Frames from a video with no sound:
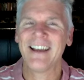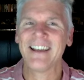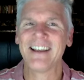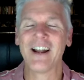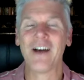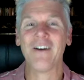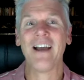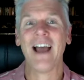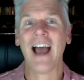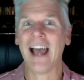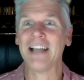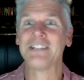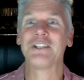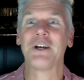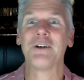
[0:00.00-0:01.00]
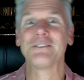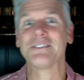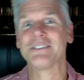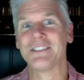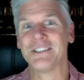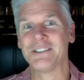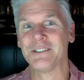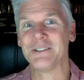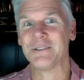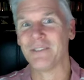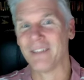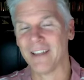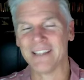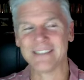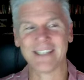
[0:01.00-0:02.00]
You know, I chose to do
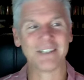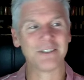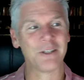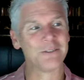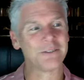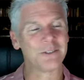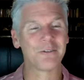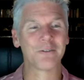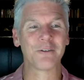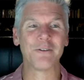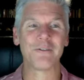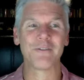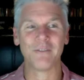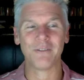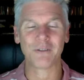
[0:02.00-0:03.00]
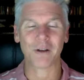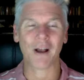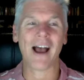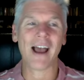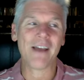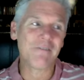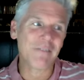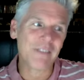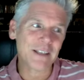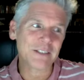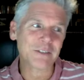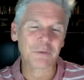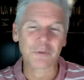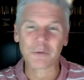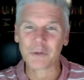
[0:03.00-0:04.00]
this. I chose to drive
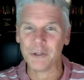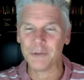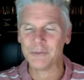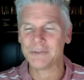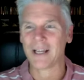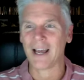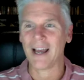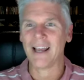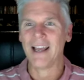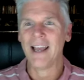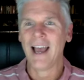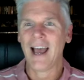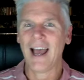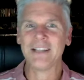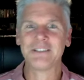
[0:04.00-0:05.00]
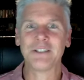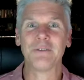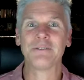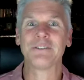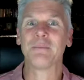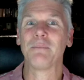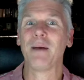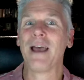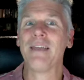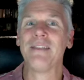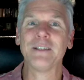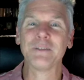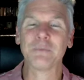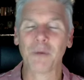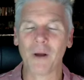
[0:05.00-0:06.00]
this route. I chose to buy
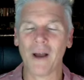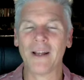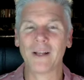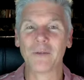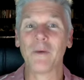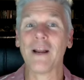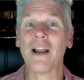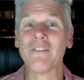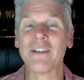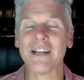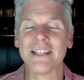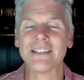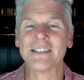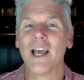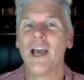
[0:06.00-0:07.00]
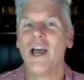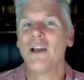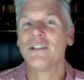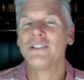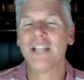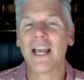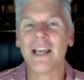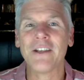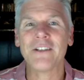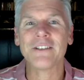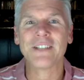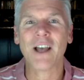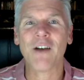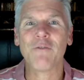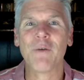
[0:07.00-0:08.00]
this product. Whatever it is, check
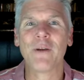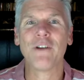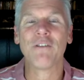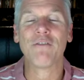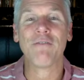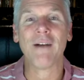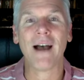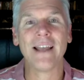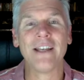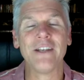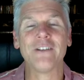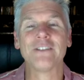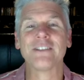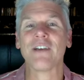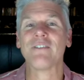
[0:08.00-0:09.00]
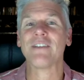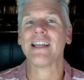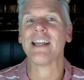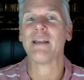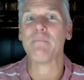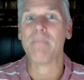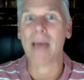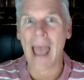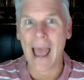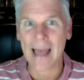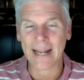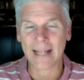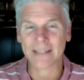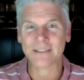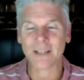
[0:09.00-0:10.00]
yourself when you're finding yourself getting mad
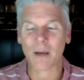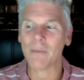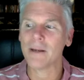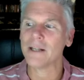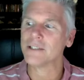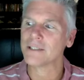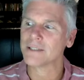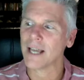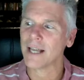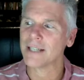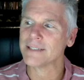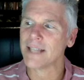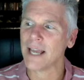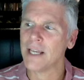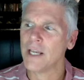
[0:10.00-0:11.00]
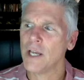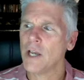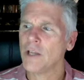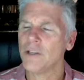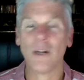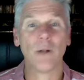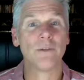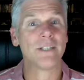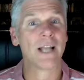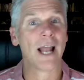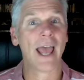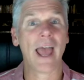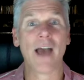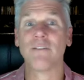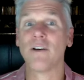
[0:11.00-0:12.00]
at someone and just kind of say, you know, did I
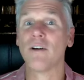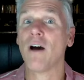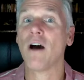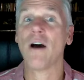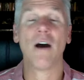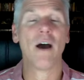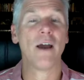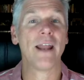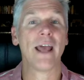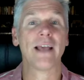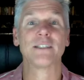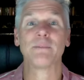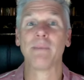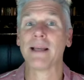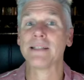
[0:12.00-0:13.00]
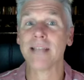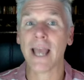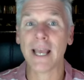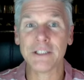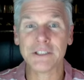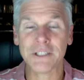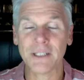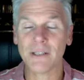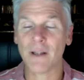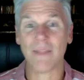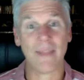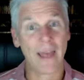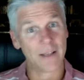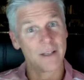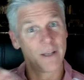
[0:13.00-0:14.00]
have an expectation?
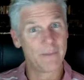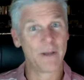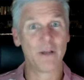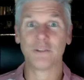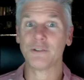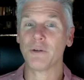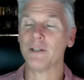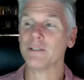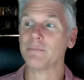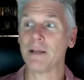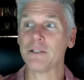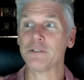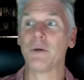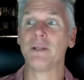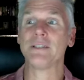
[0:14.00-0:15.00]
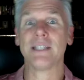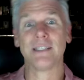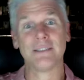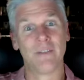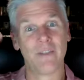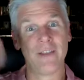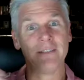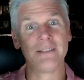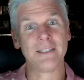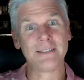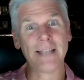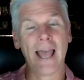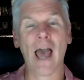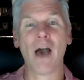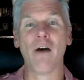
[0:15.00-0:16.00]
And that can be your choice. My choice is this
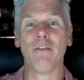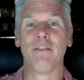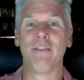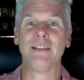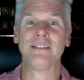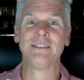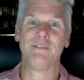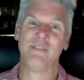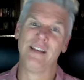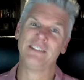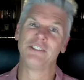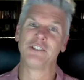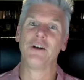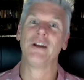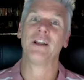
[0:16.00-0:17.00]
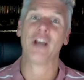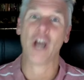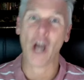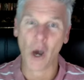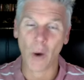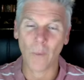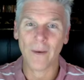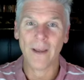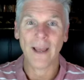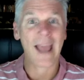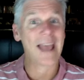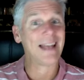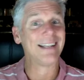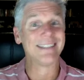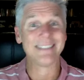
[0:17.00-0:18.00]
is how this event's going to go.
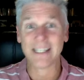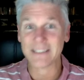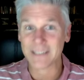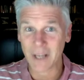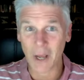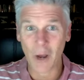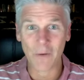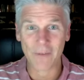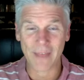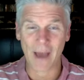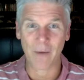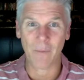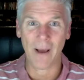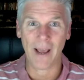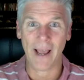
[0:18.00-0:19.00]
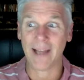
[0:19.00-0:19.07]
And it doesn't go that way.